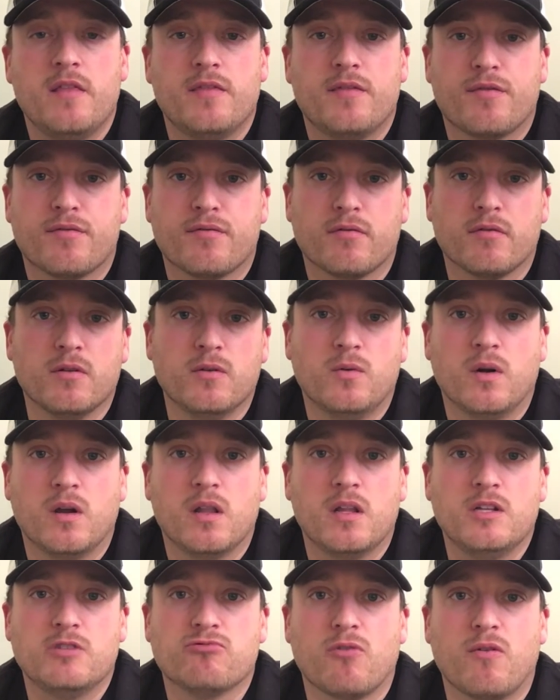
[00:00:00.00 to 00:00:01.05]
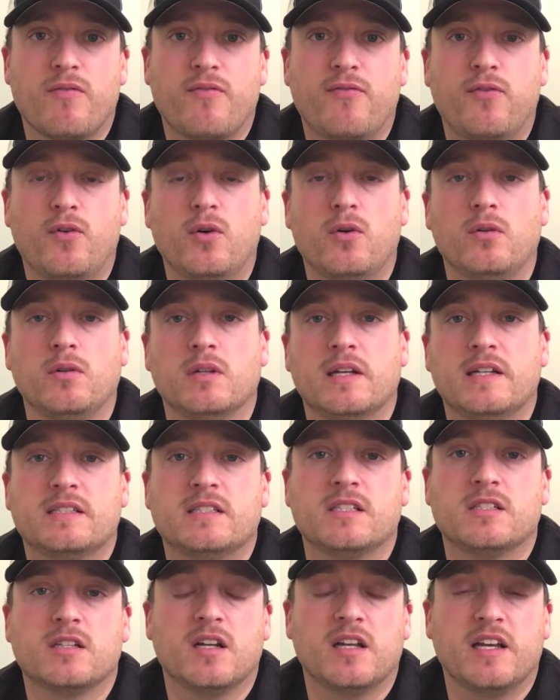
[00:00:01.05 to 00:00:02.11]
through one of these referral links,
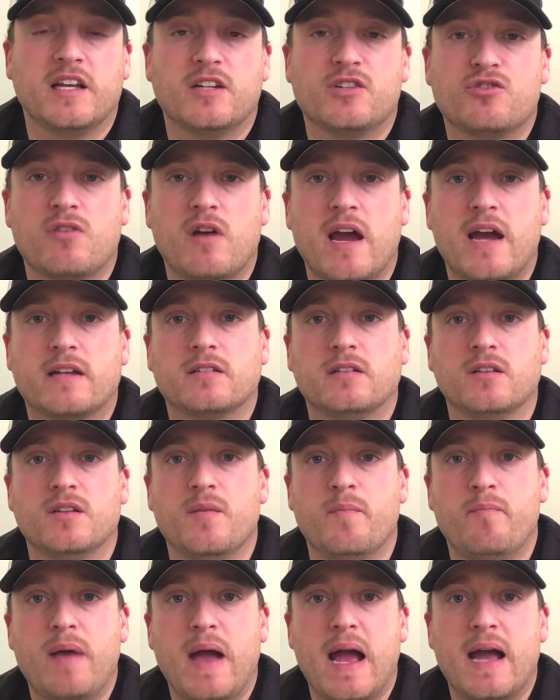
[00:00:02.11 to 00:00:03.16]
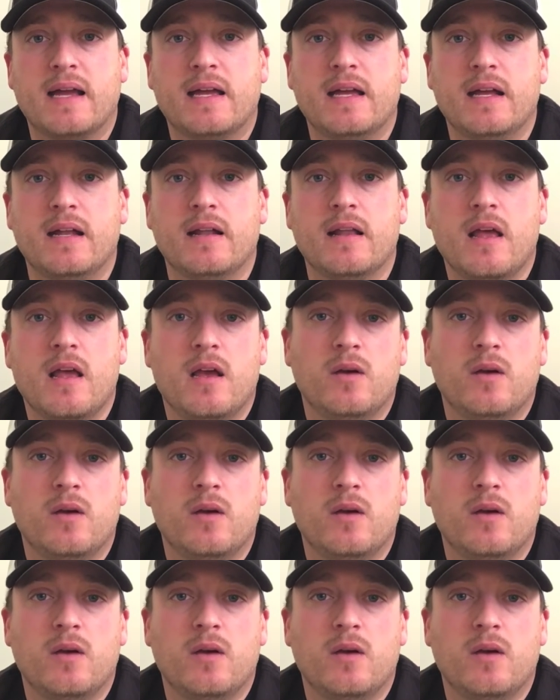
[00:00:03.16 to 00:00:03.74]
it's going to get tracked on the back end.